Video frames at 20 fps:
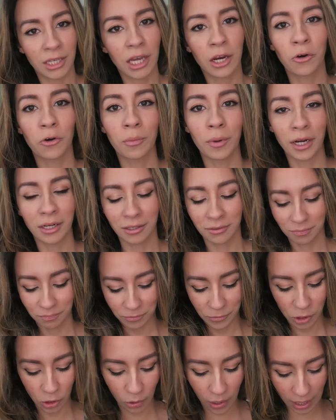get her a mug.
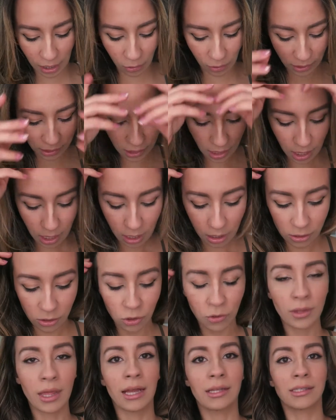So anyways,
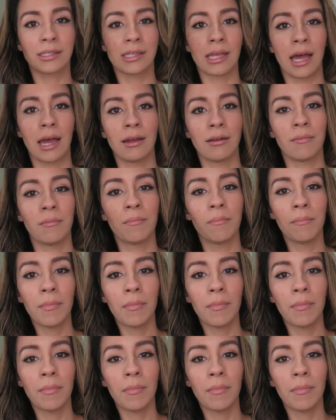so that's that.